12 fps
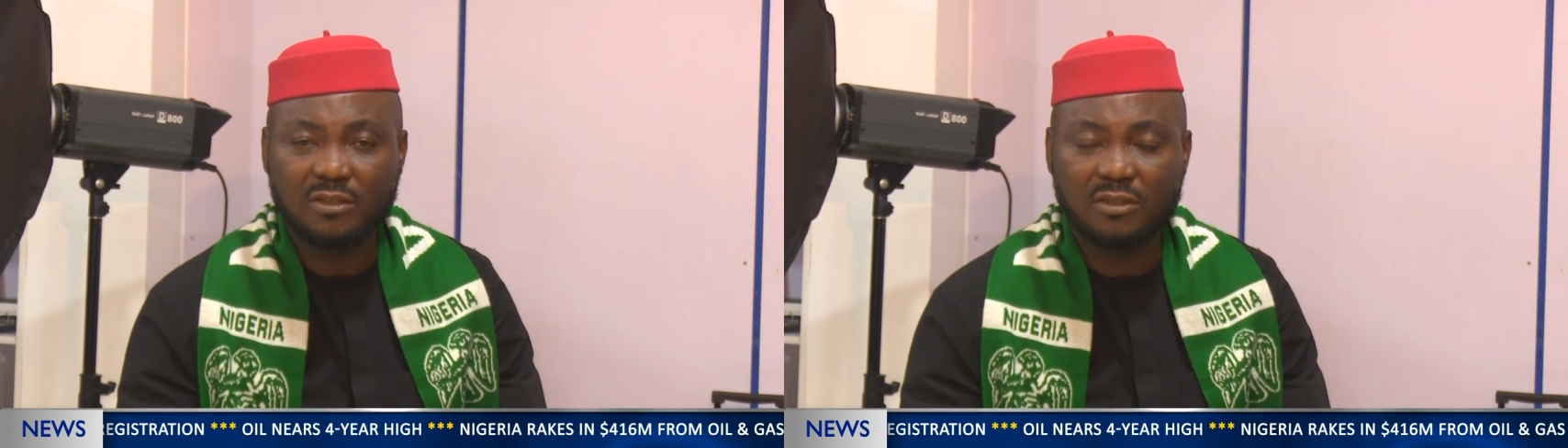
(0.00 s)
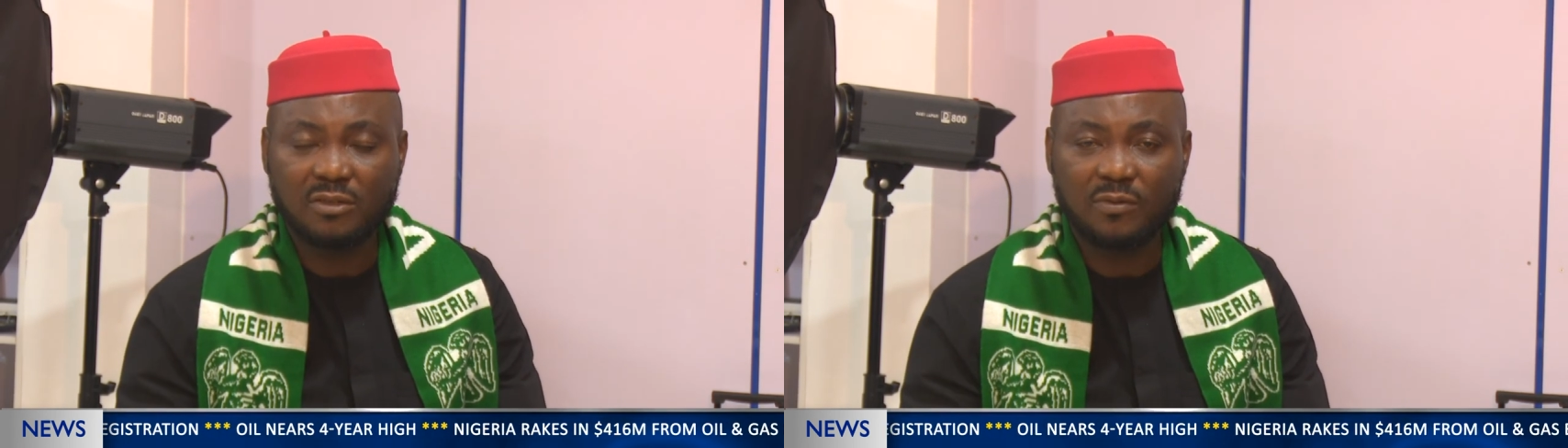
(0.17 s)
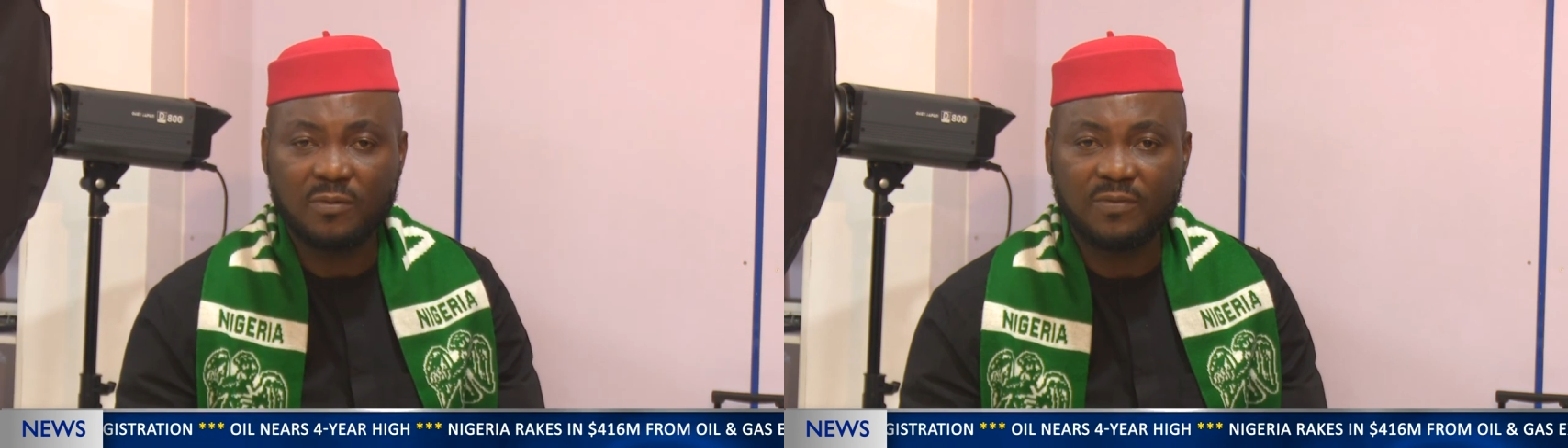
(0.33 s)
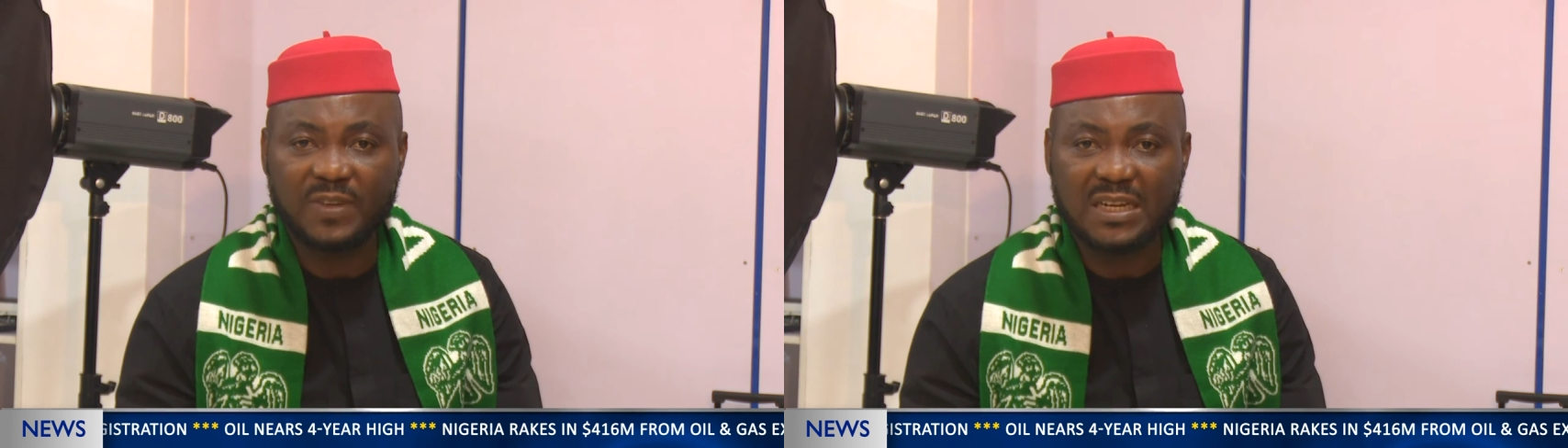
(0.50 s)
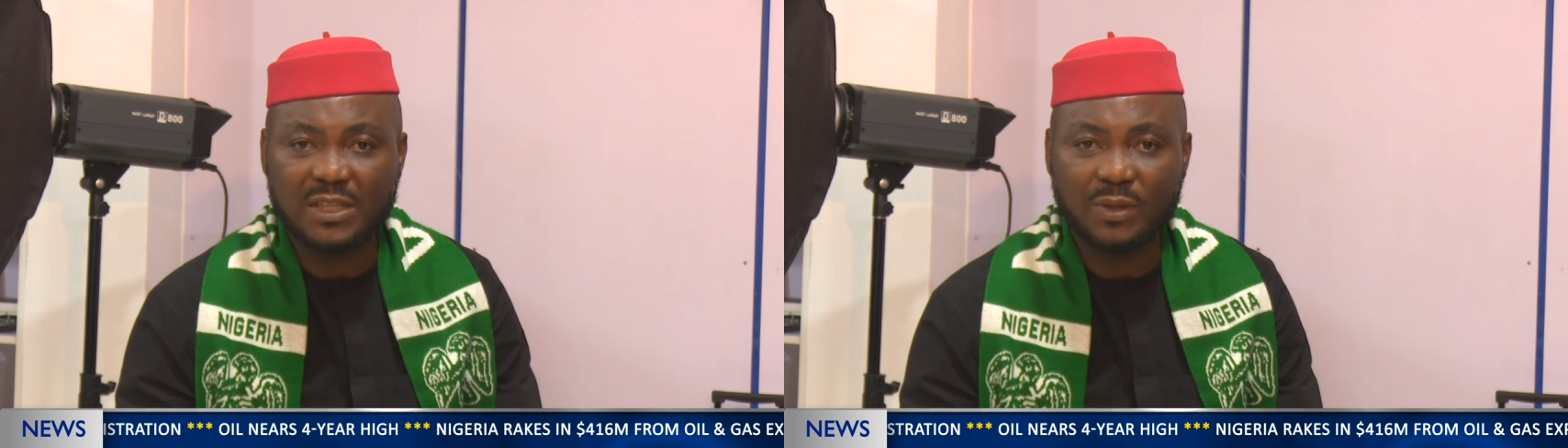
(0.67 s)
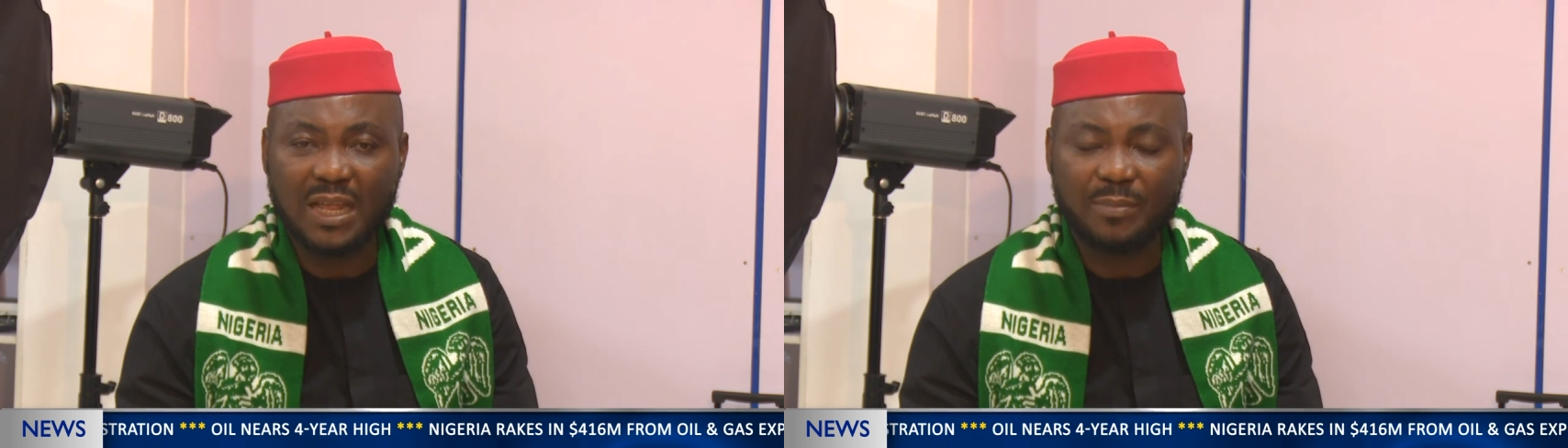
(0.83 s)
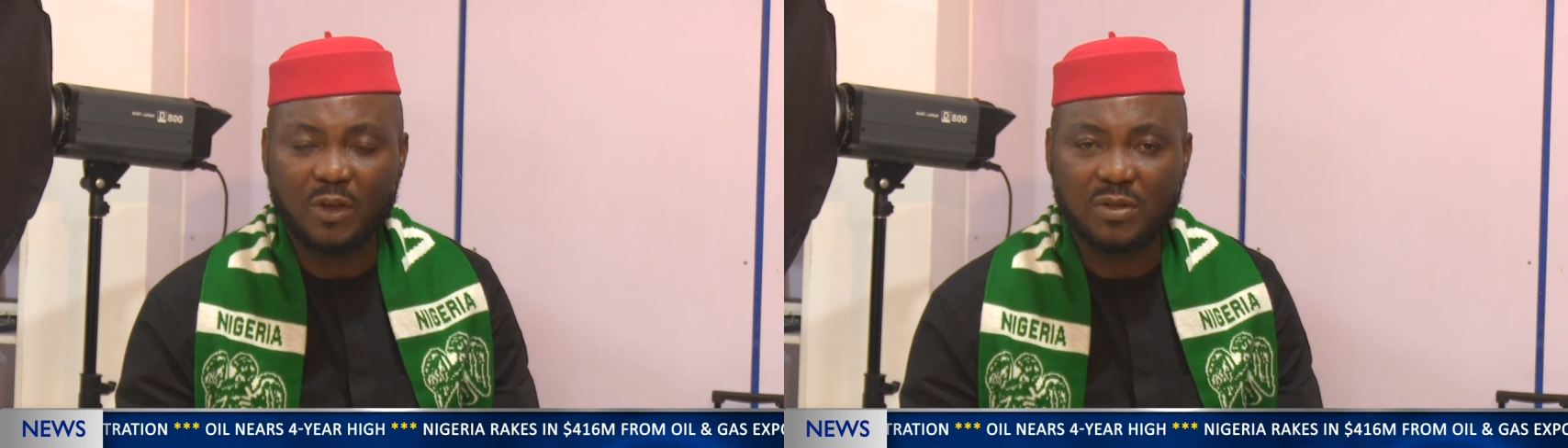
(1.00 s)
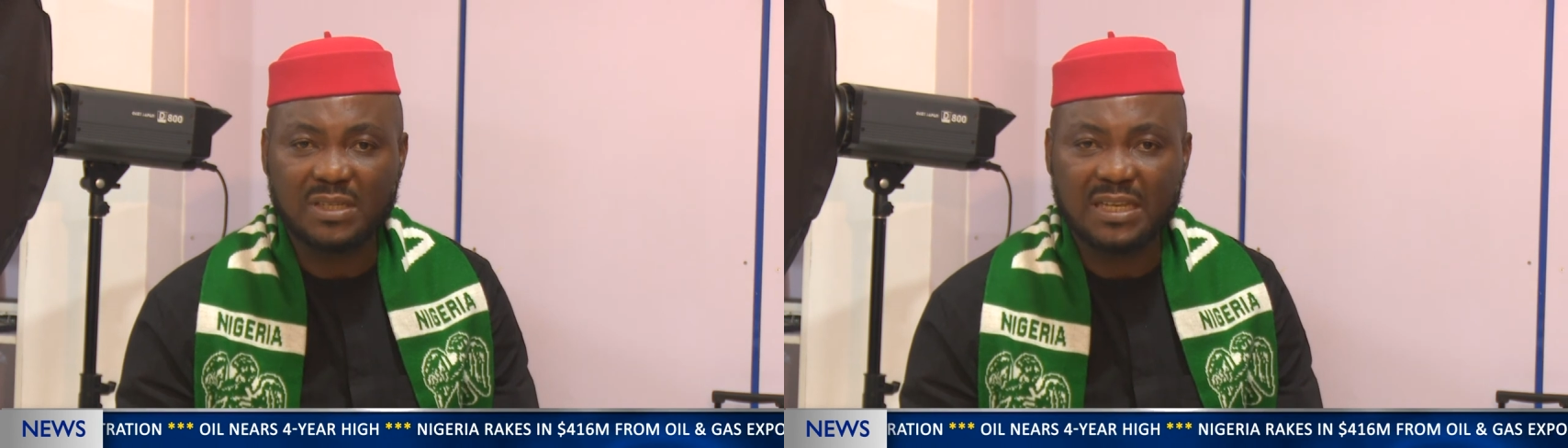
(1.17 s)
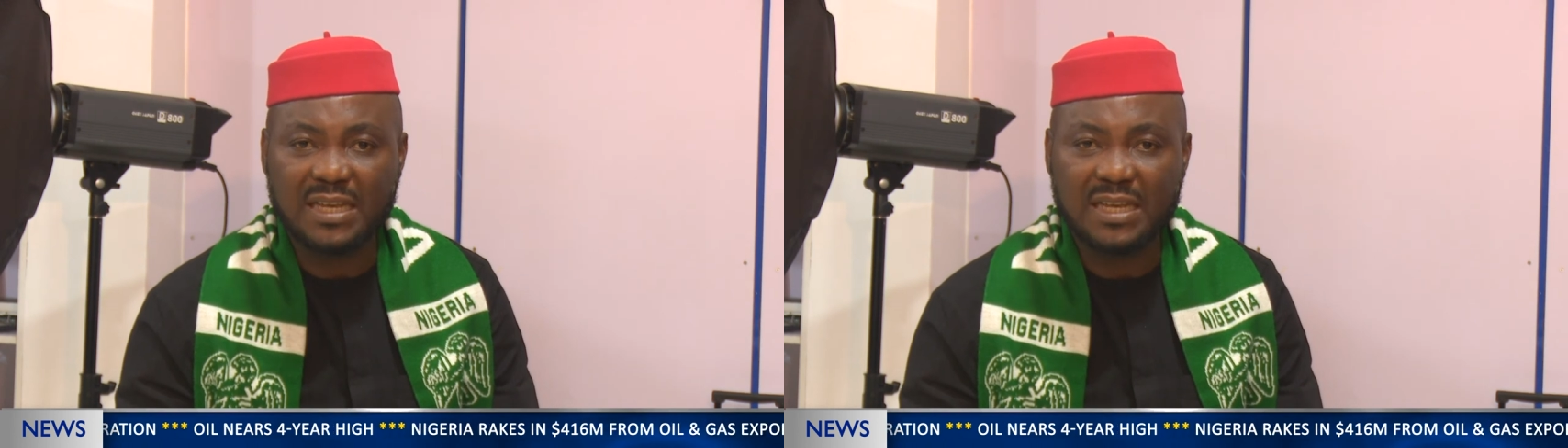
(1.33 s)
to Venezuela because